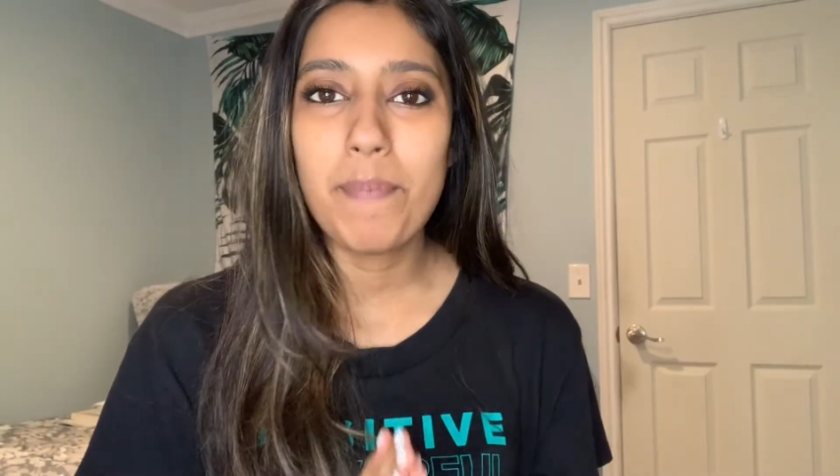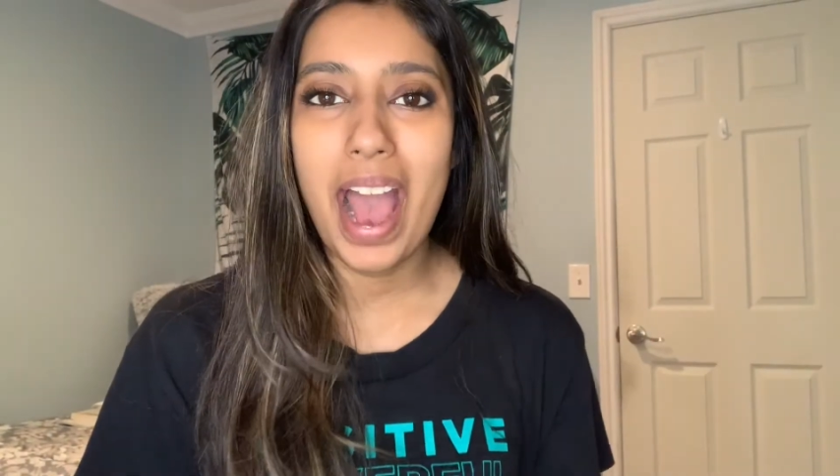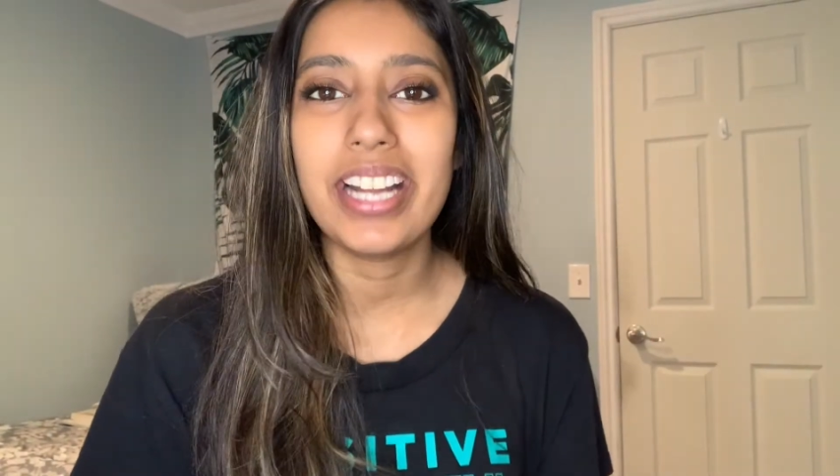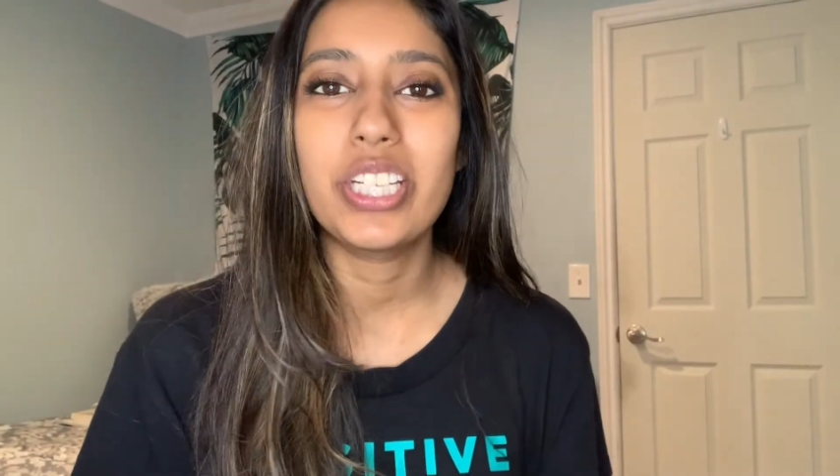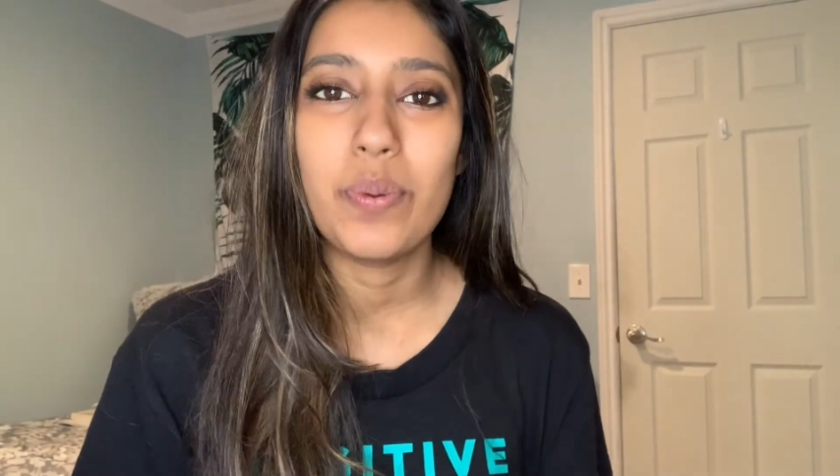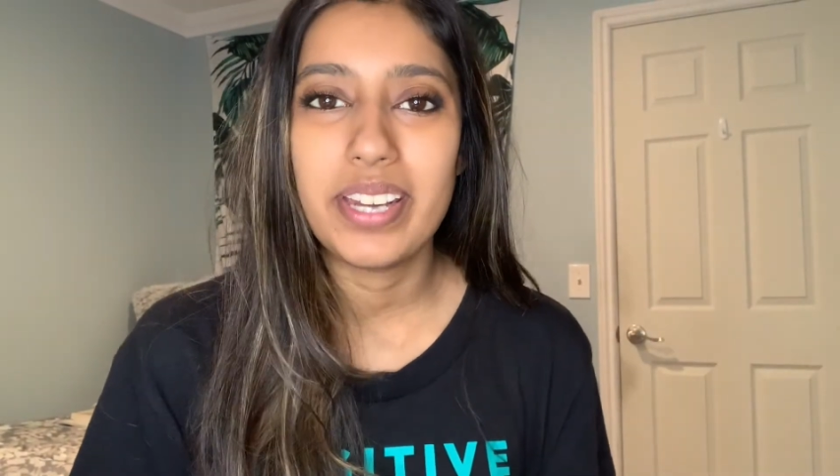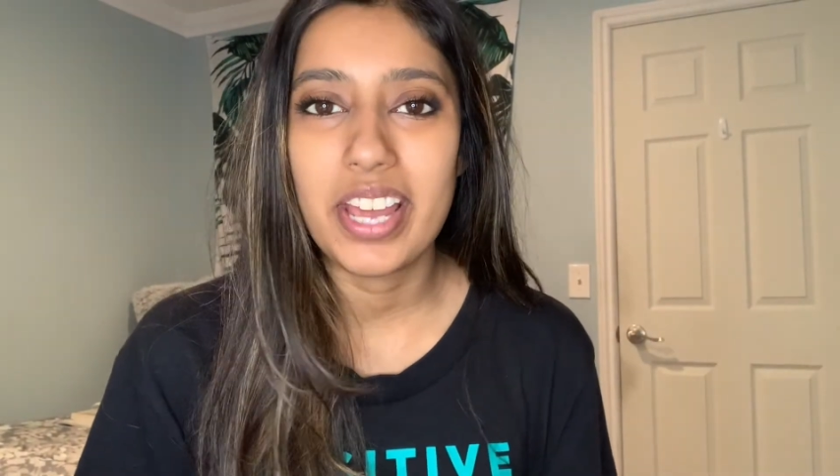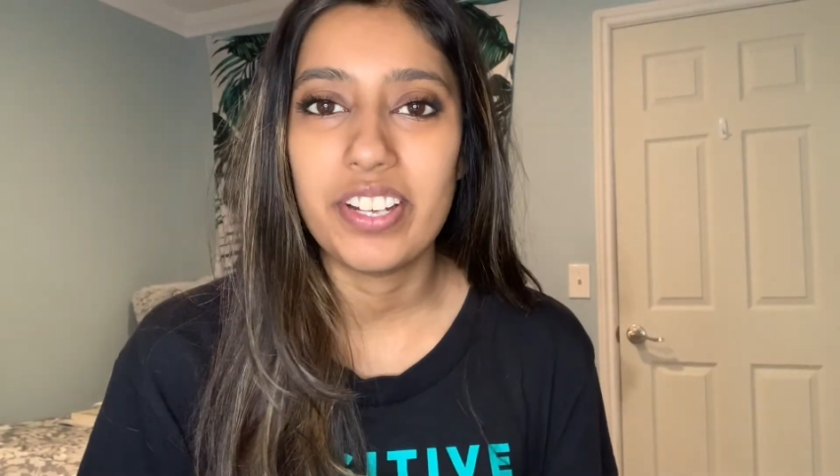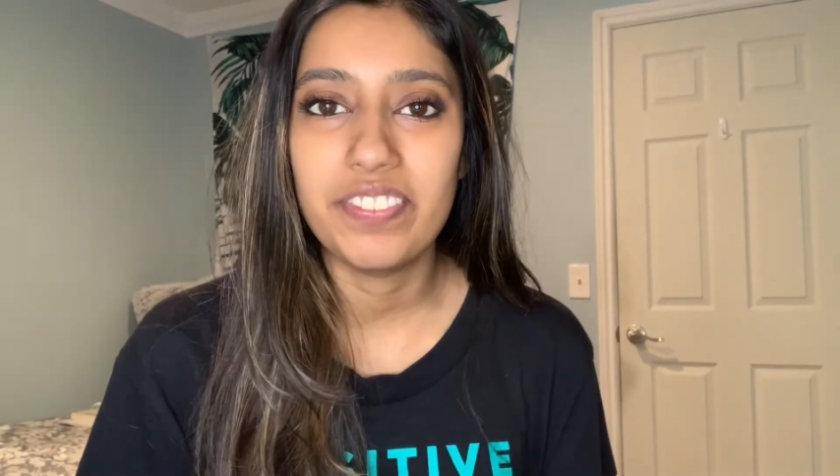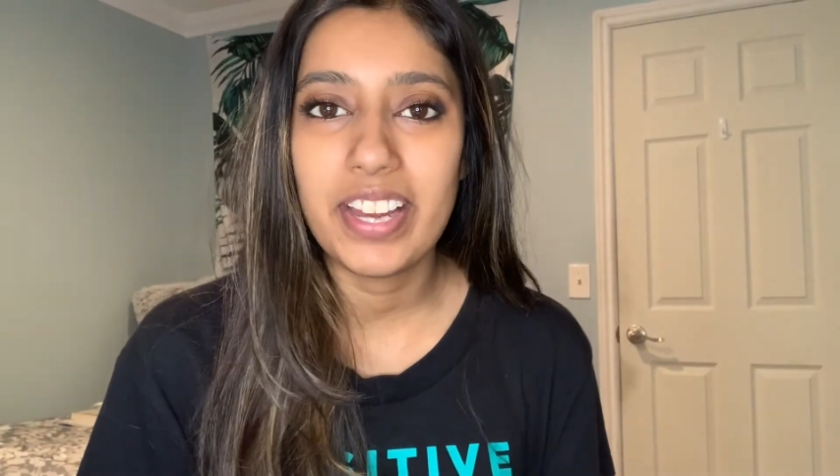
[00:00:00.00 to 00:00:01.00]
back to
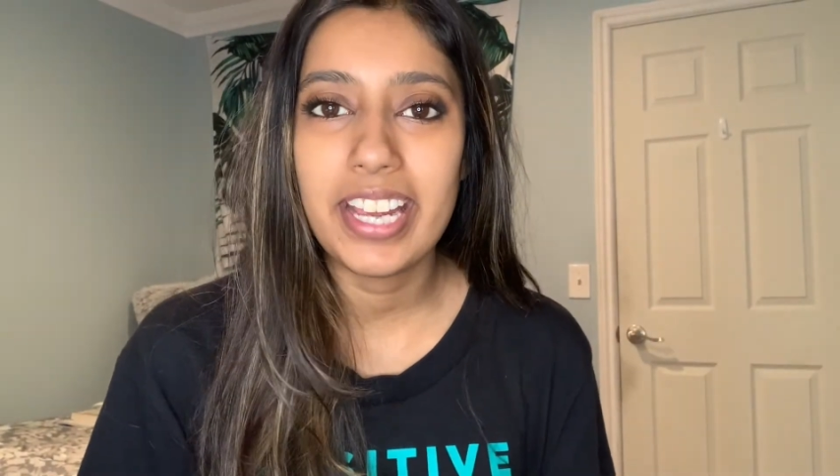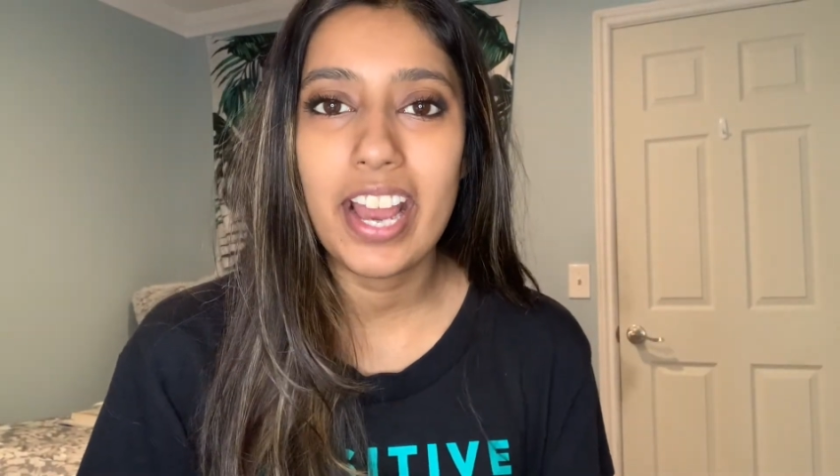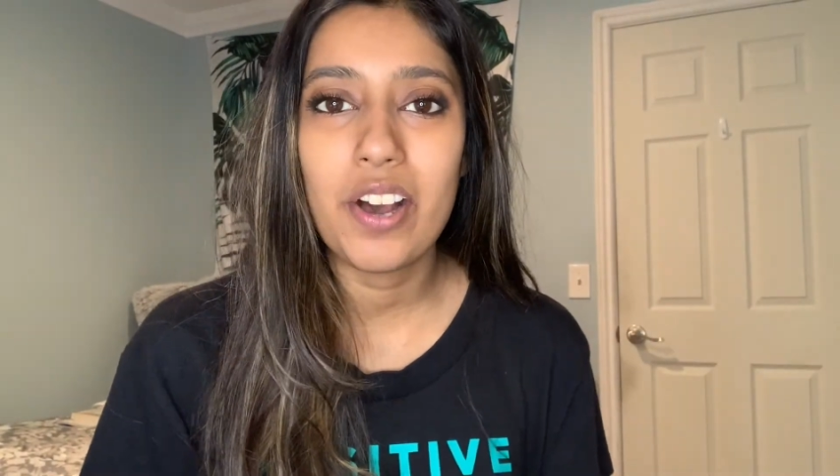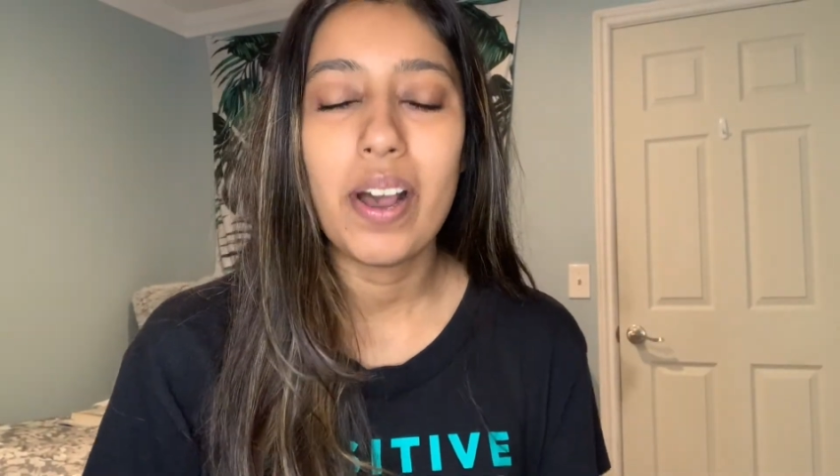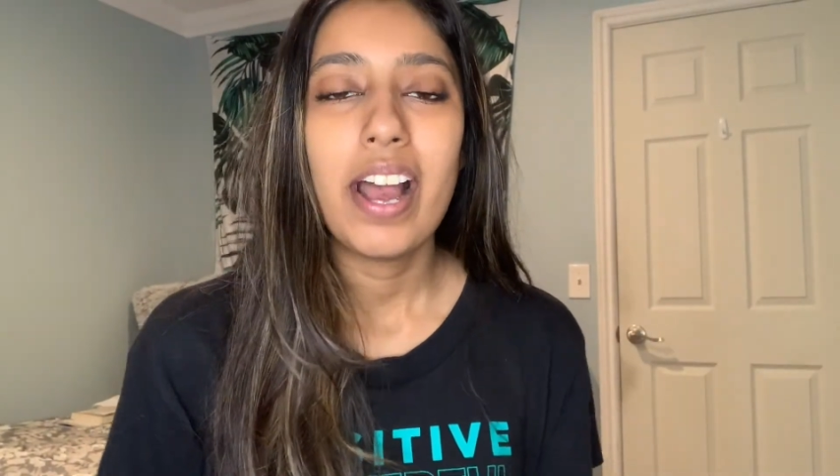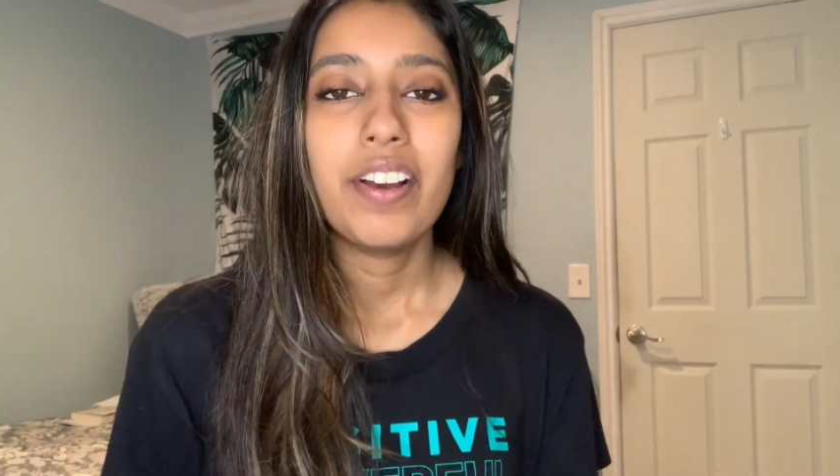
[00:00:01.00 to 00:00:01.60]
another video.